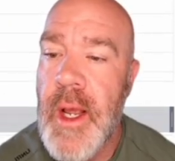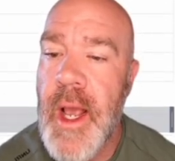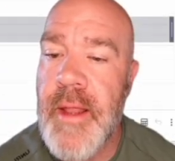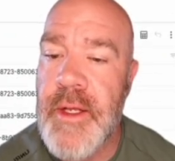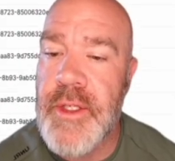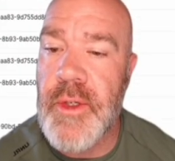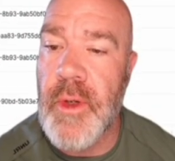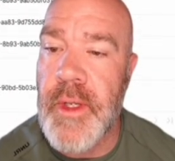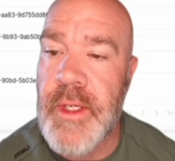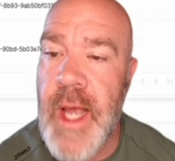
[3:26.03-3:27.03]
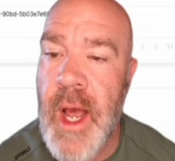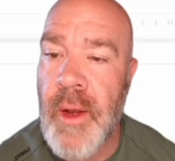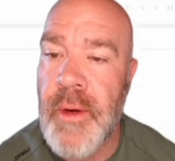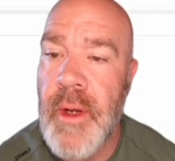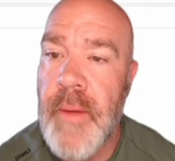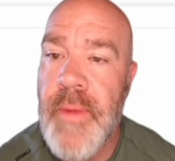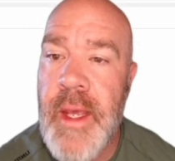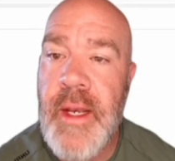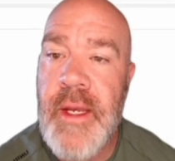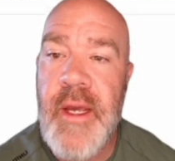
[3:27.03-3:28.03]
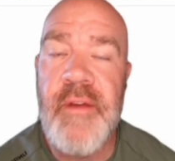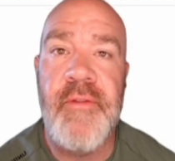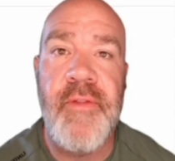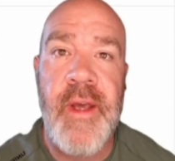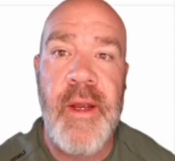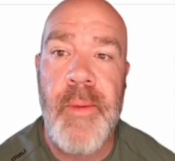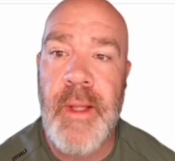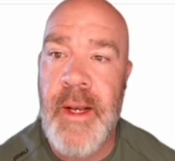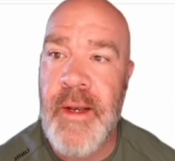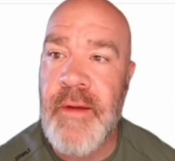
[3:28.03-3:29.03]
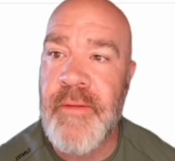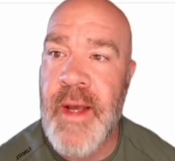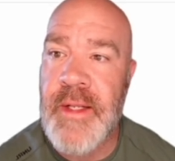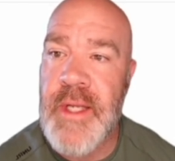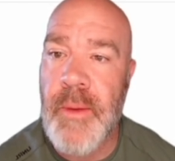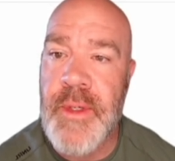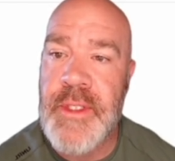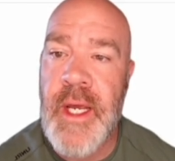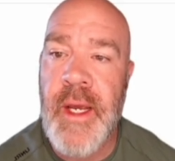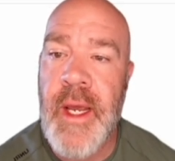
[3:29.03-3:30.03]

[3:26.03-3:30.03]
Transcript: And then scrolling down, any config related events that we're seeing,